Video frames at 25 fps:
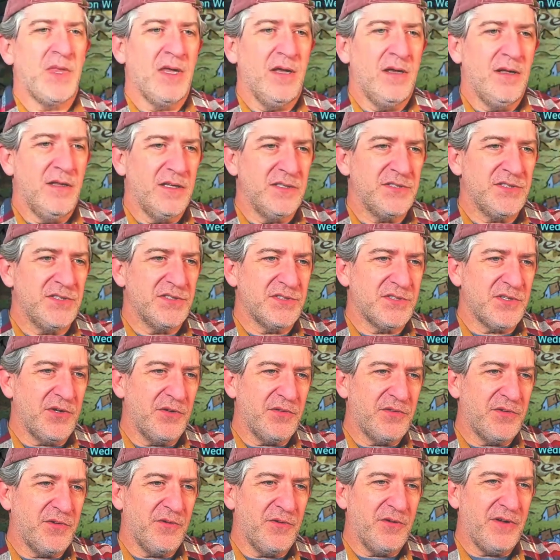let's just go
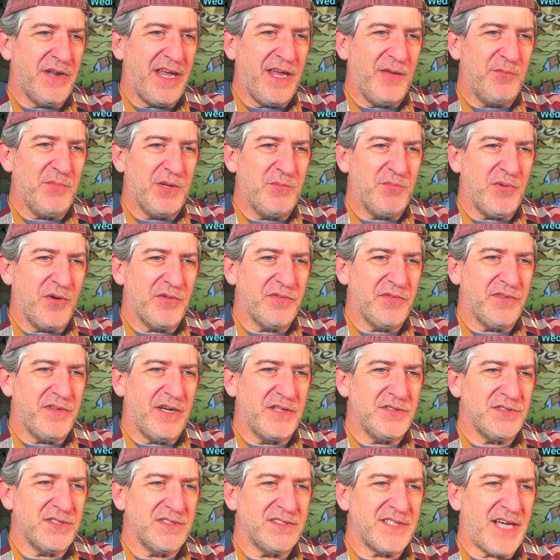through and A/B both
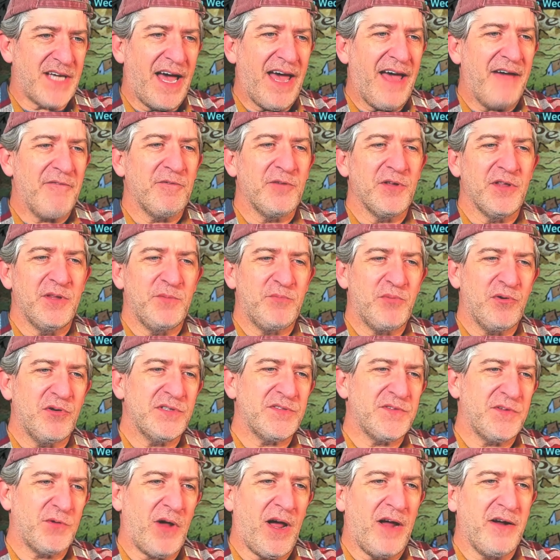dungeons. I haven't really
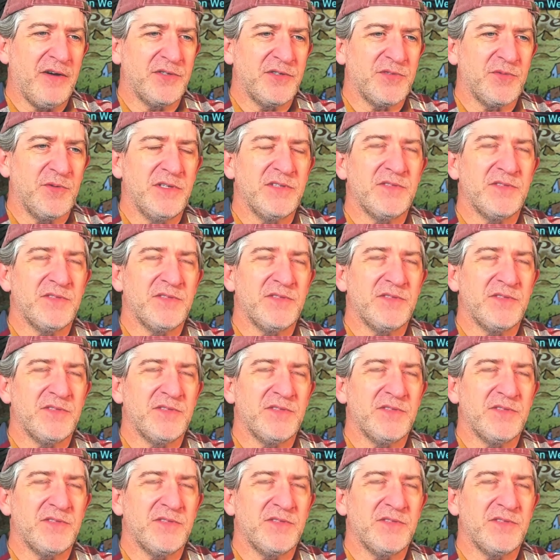pushed Iron Twins